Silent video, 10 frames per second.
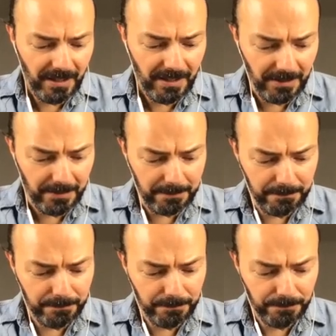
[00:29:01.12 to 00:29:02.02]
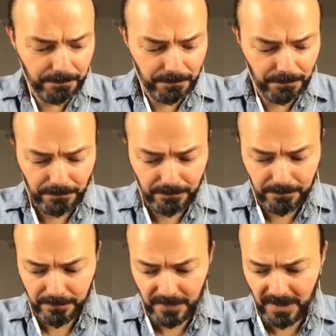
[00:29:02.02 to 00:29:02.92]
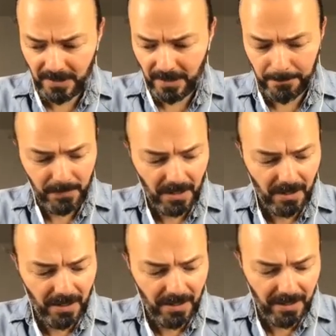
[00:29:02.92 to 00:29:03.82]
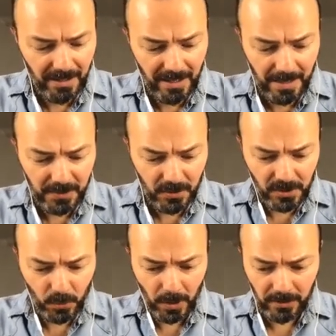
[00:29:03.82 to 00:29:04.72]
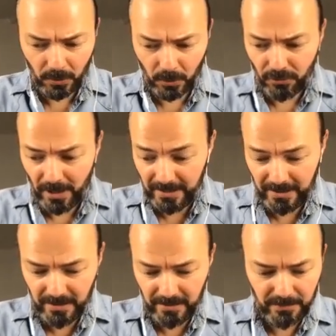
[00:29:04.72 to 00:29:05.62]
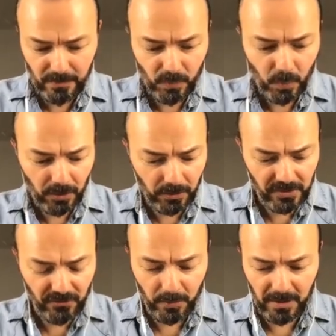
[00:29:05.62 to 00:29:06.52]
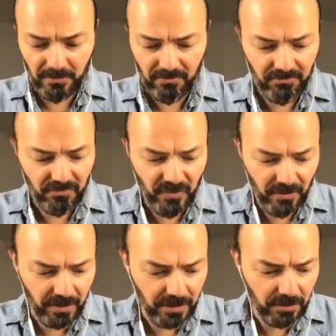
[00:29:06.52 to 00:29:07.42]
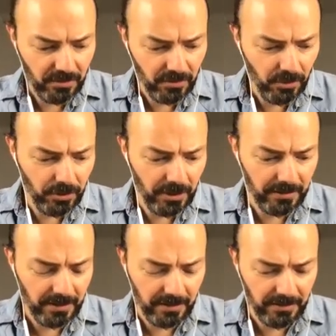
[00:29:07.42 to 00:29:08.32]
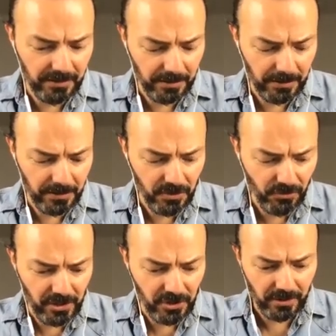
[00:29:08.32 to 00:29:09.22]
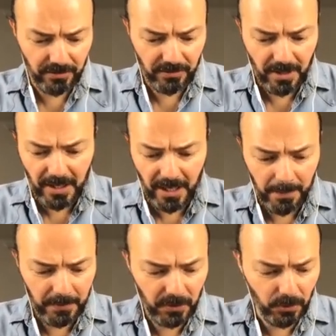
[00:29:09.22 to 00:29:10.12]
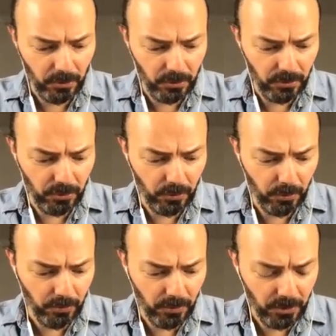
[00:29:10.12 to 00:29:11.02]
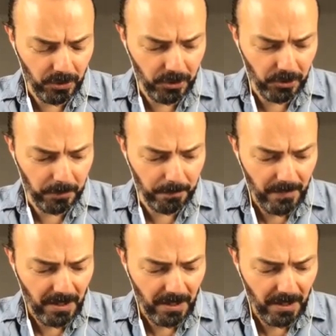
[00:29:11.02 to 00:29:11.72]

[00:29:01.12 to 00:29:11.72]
Um, yeah, I'm using OneNote right here. OneNote is for me a very good and and uh, structured app to to um,